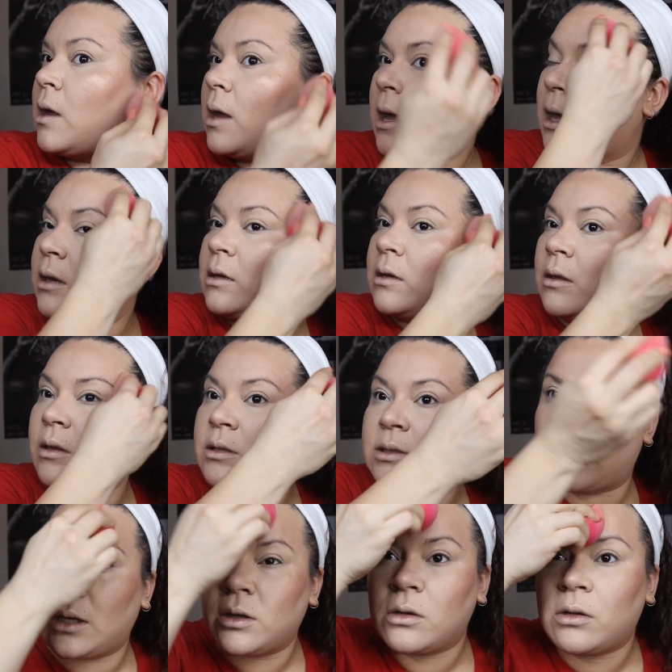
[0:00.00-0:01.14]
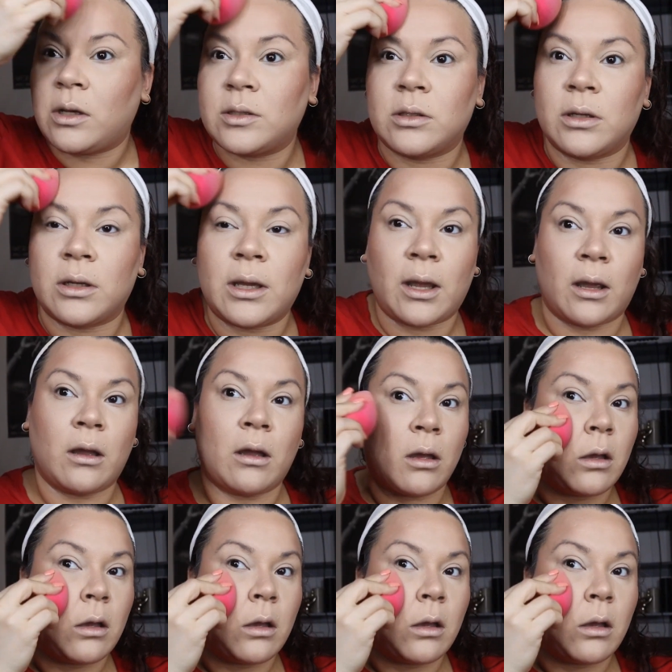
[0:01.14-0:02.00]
and the skin is looking